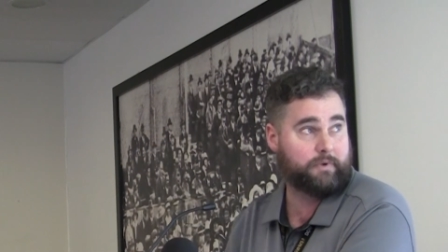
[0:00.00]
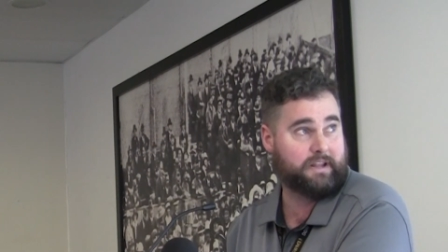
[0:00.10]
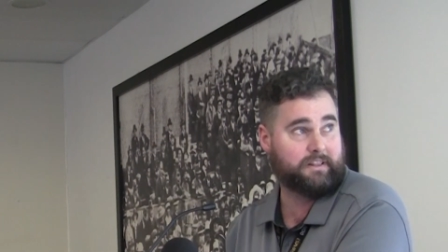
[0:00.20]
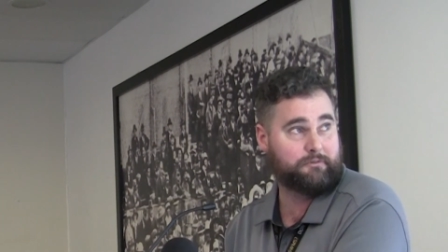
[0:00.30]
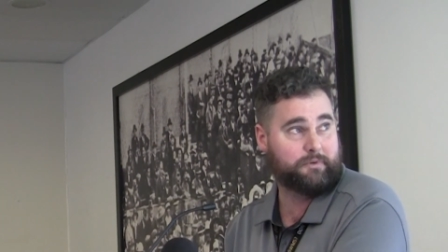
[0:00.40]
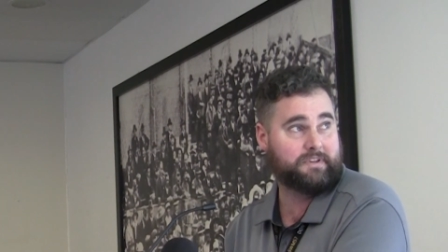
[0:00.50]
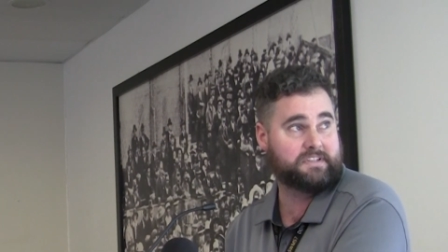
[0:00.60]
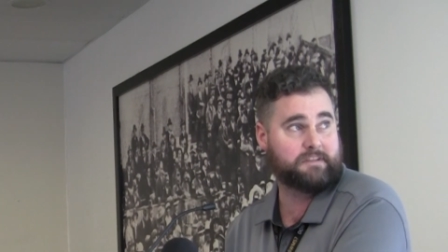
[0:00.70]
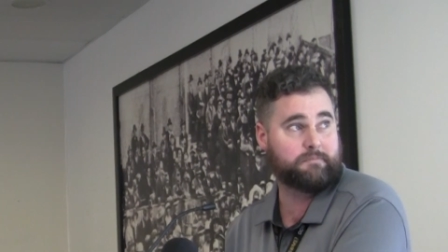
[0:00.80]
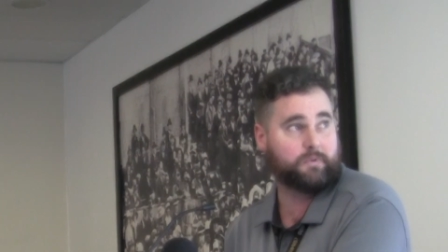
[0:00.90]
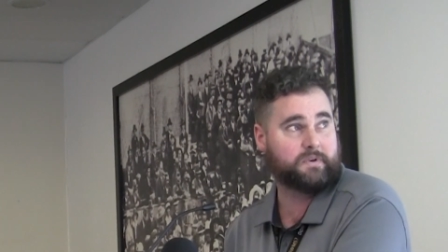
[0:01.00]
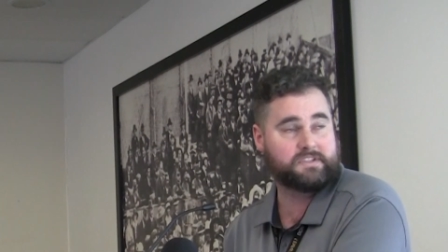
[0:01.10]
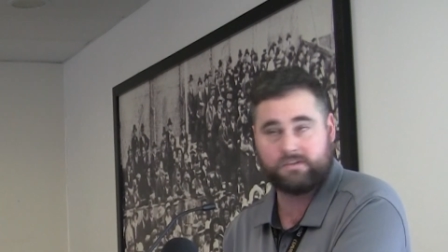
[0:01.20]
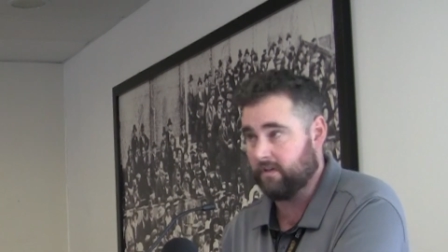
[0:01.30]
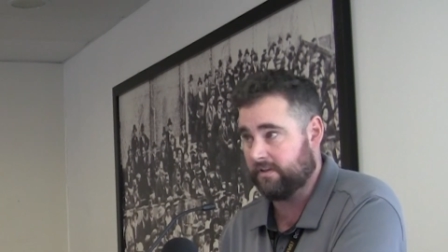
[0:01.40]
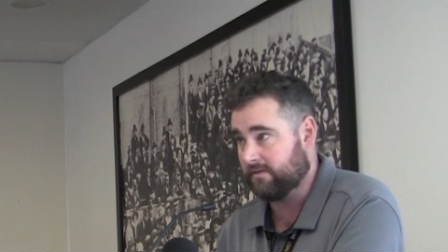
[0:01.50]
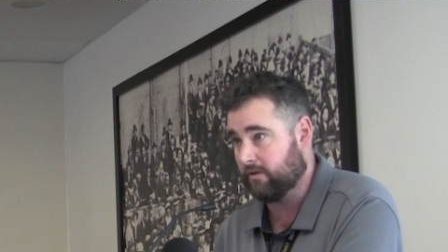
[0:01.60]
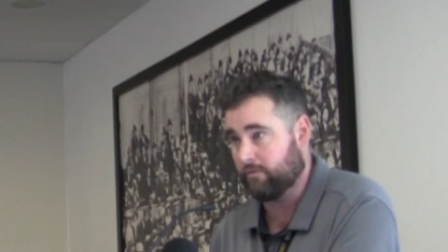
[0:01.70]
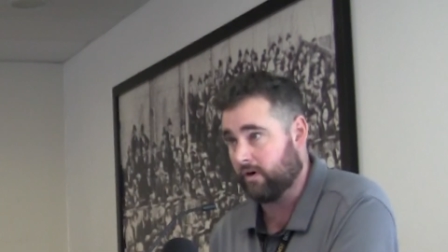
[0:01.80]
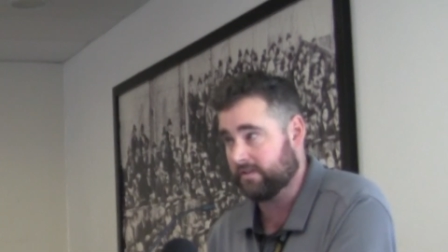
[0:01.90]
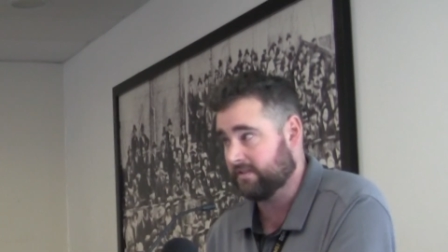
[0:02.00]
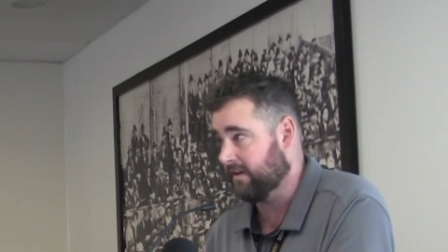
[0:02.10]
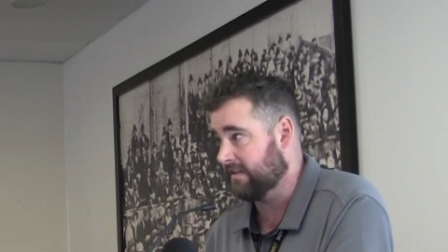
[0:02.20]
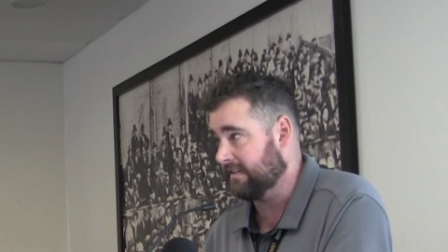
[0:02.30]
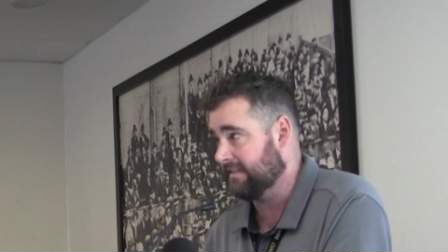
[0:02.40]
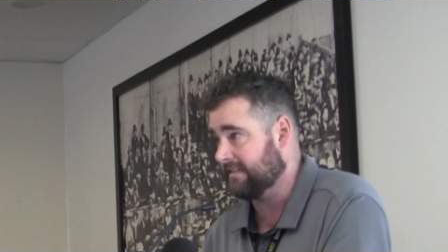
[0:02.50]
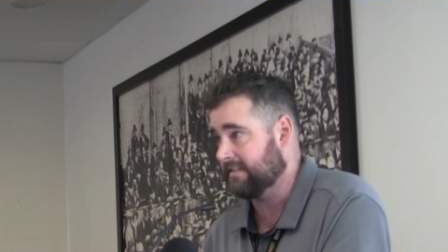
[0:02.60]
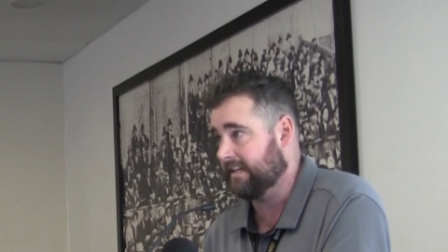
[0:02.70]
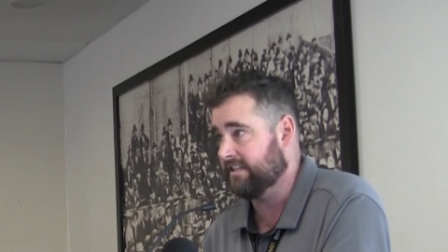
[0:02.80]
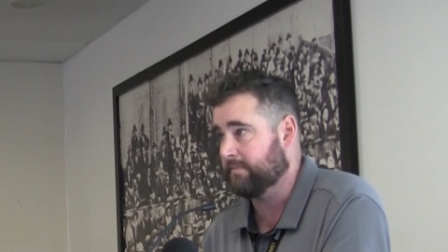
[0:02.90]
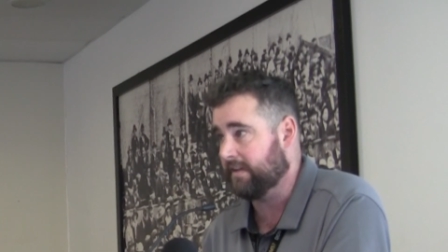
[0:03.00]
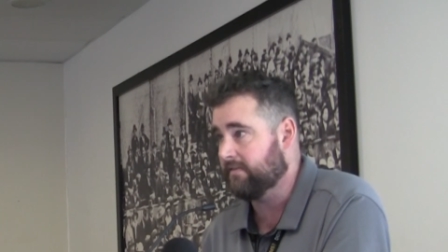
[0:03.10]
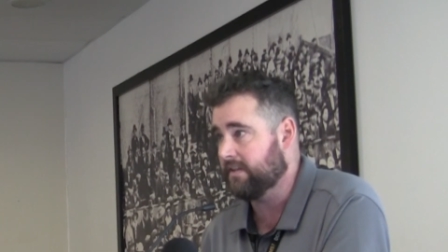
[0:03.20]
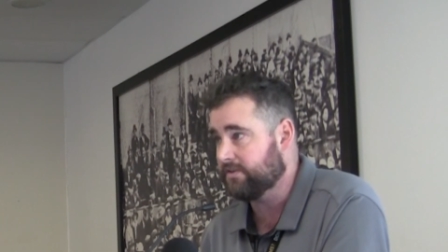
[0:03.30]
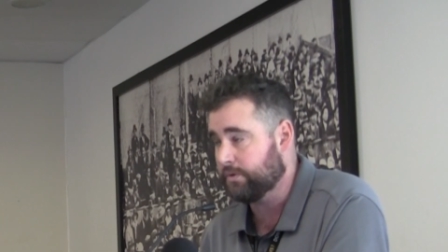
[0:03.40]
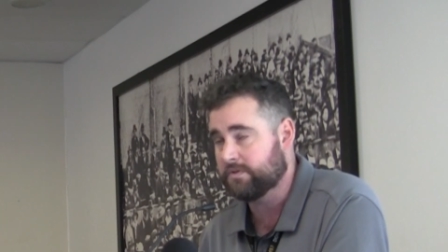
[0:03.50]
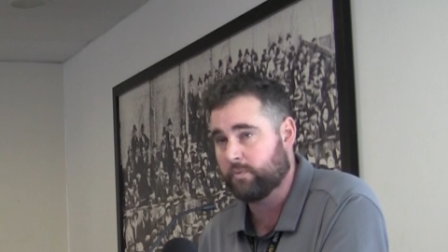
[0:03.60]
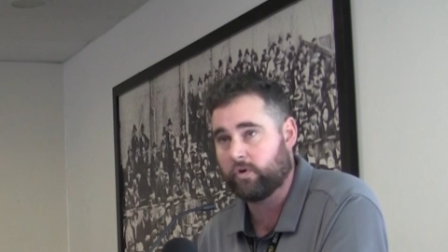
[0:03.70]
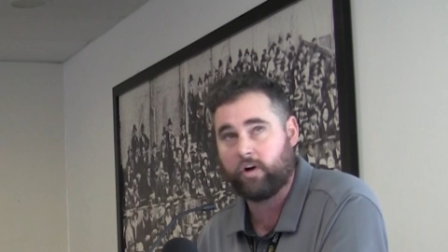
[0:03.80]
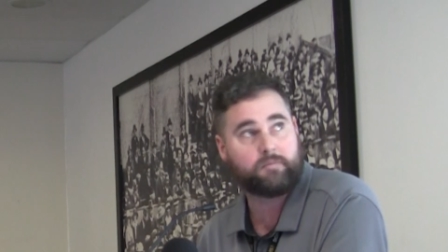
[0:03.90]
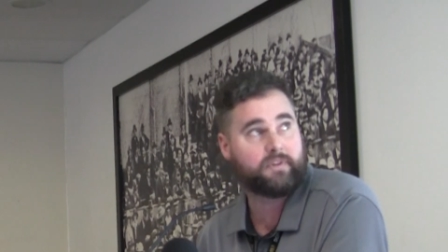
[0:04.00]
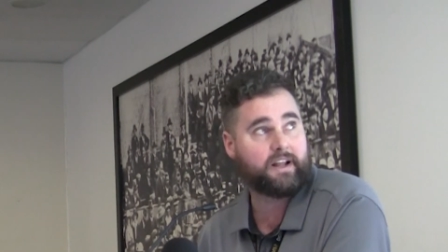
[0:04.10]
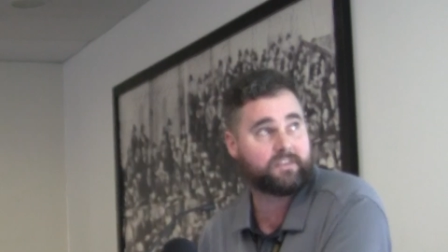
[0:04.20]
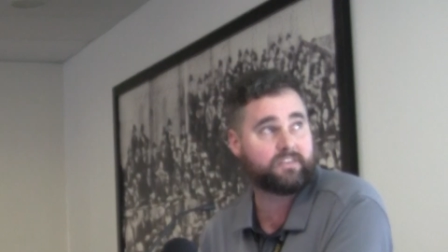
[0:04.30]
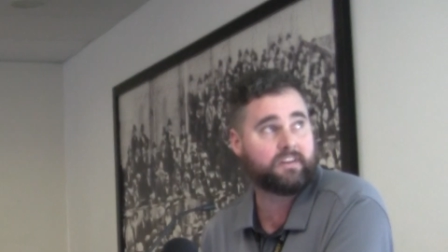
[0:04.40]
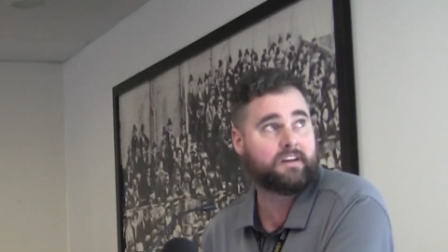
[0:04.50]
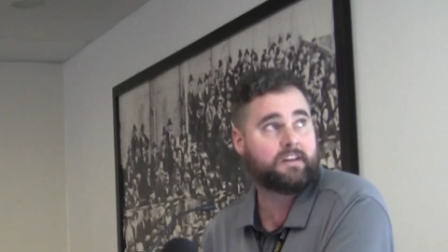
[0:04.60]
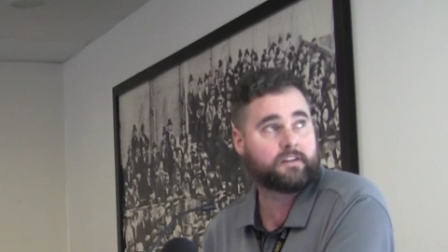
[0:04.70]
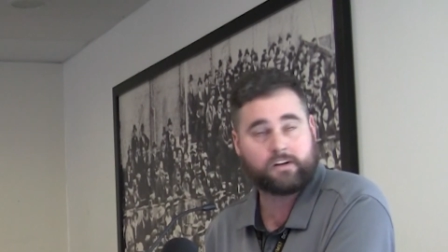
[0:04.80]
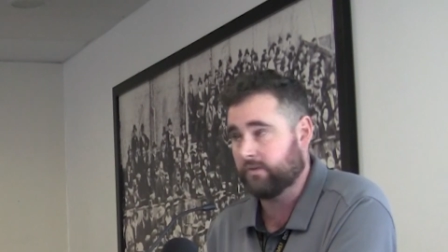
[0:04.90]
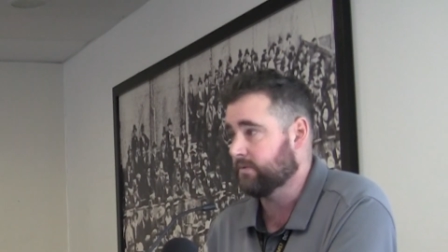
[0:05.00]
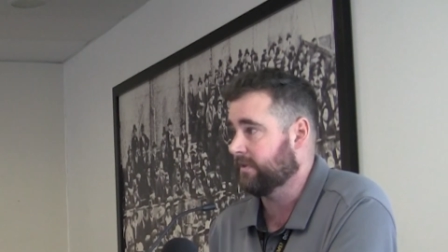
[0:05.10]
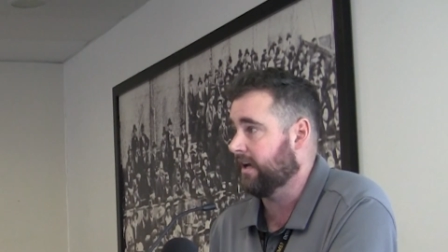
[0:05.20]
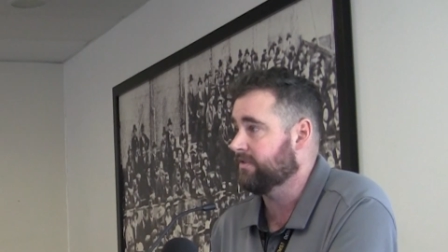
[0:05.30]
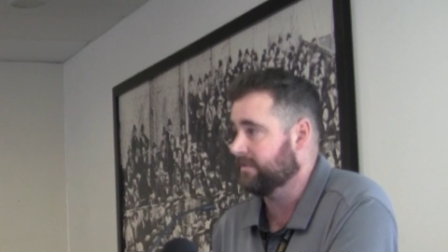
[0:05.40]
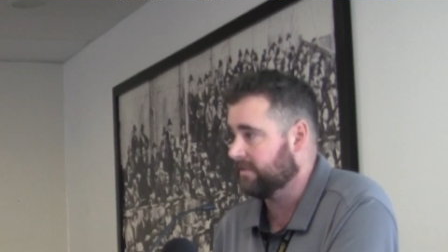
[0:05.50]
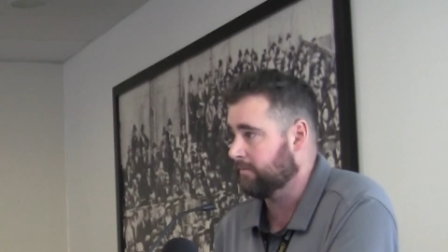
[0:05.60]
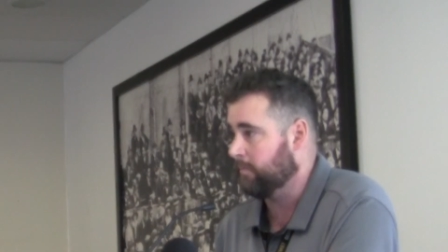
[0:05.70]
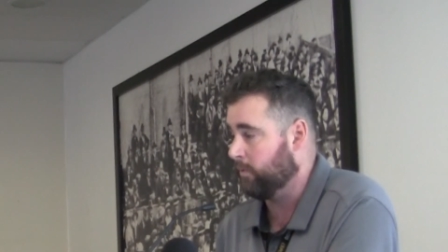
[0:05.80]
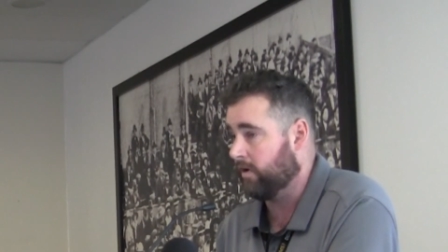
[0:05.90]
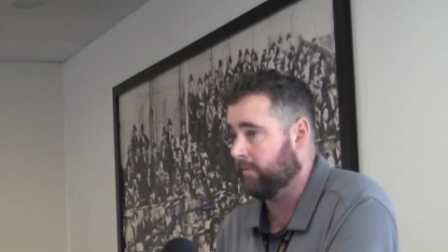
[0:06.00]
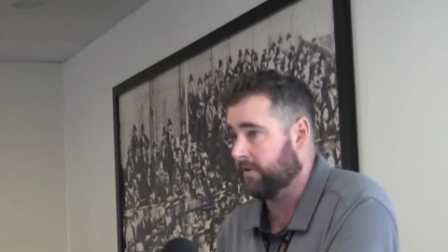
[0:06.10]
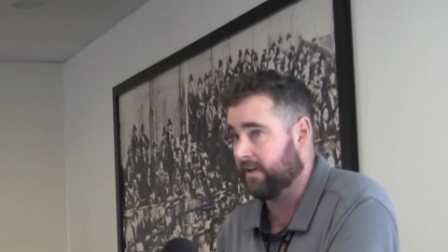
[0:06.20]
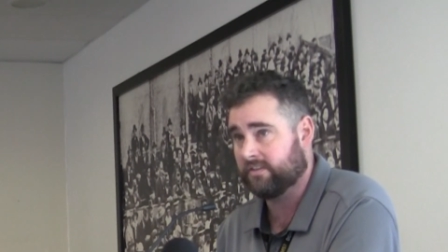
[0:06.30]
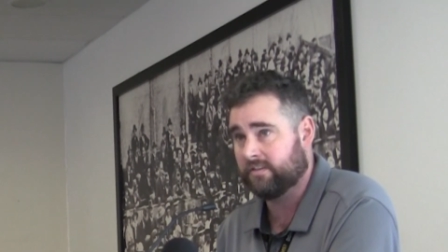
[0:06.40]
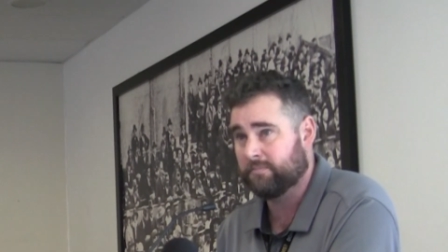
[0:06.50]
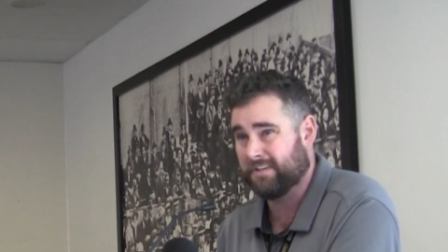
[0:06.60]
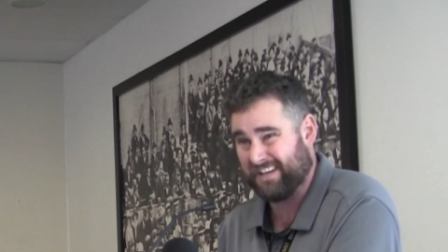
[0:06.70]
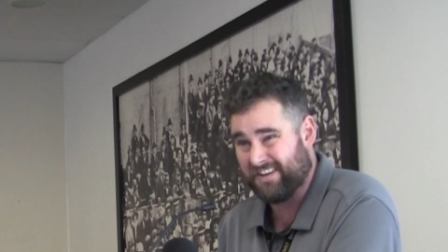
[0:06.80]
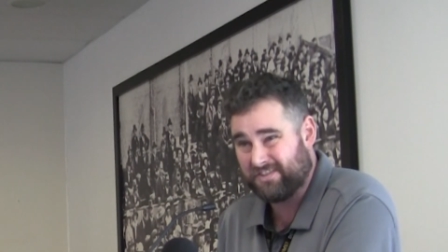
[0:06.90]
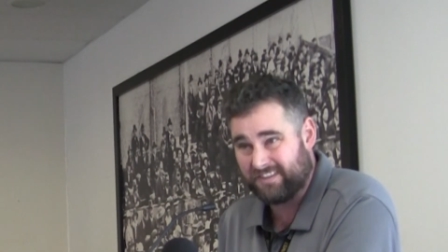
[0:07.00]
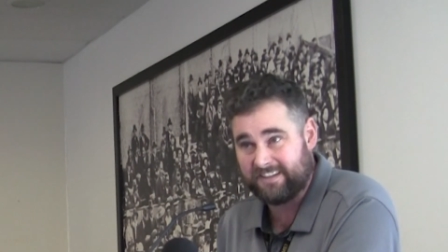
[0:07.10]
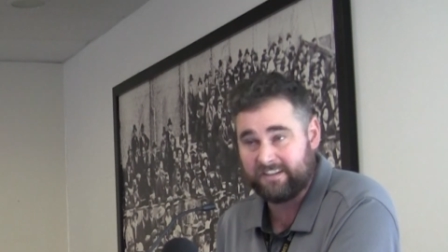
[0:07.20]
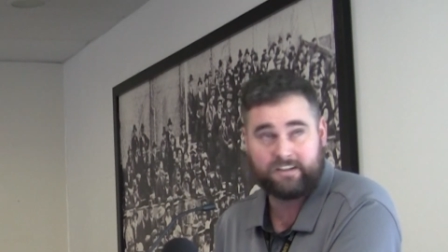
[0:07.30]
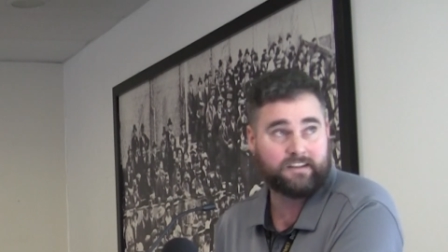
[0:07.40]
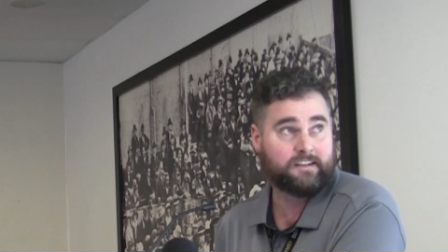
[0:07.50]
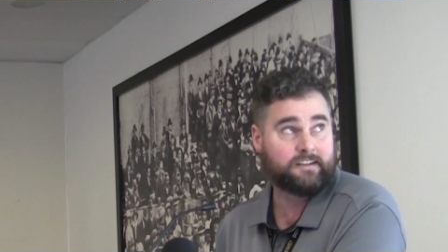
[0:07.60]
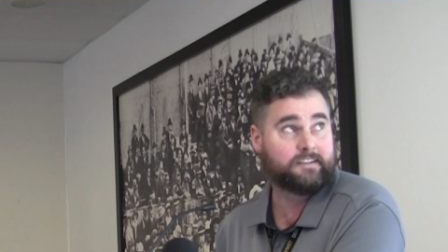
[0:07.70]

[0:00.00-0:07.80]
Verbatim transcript: Really, really simple. It's it's not rocket science, and it doesn't need to be. If the issue is more complex, the consultation is going to be more complex. But essentially,